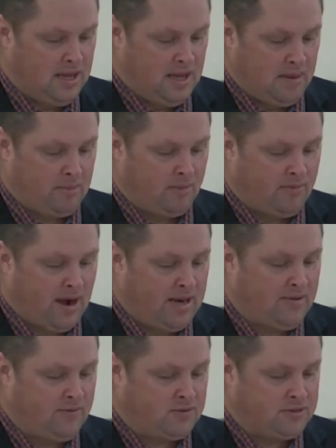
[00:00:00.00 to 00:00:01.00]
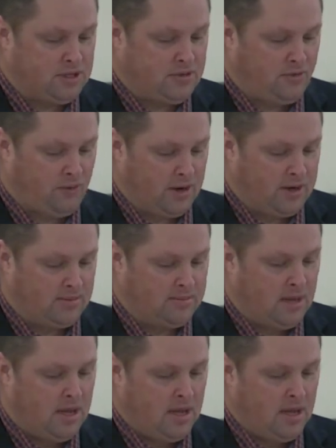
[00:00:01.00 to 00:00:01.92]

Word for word: In providing for such freedom,